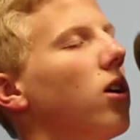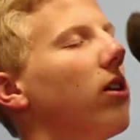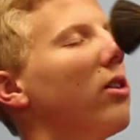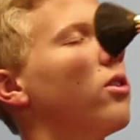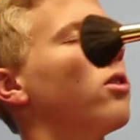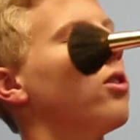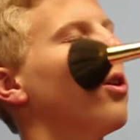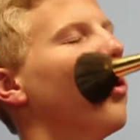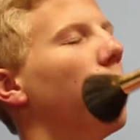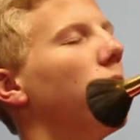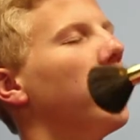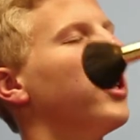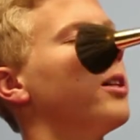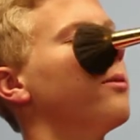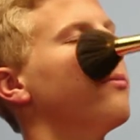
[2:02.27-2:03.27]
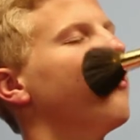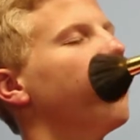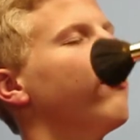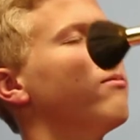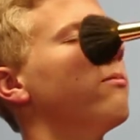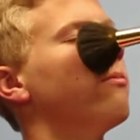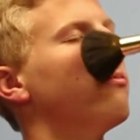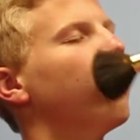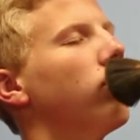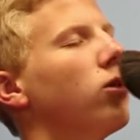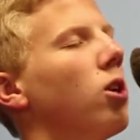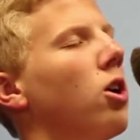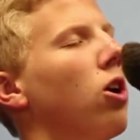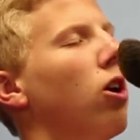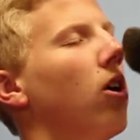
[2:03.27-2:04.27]
So, uh,
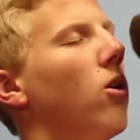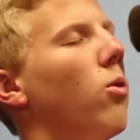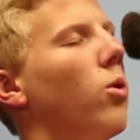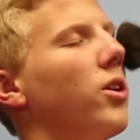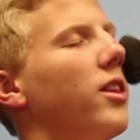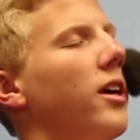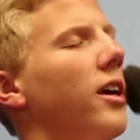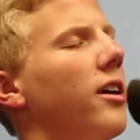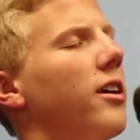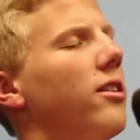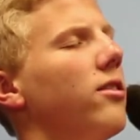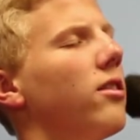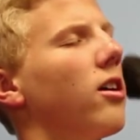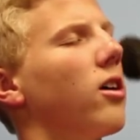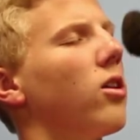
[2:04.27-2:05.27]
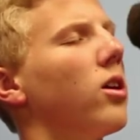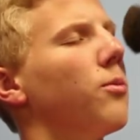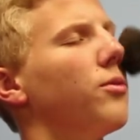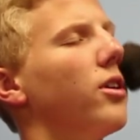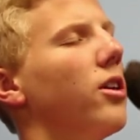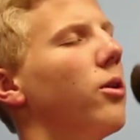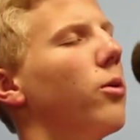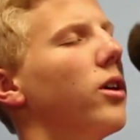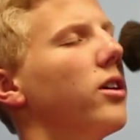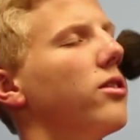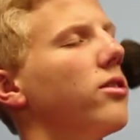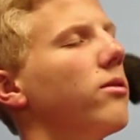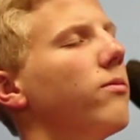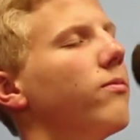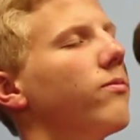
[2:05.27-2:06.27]
what the heck is an eclipse anyways?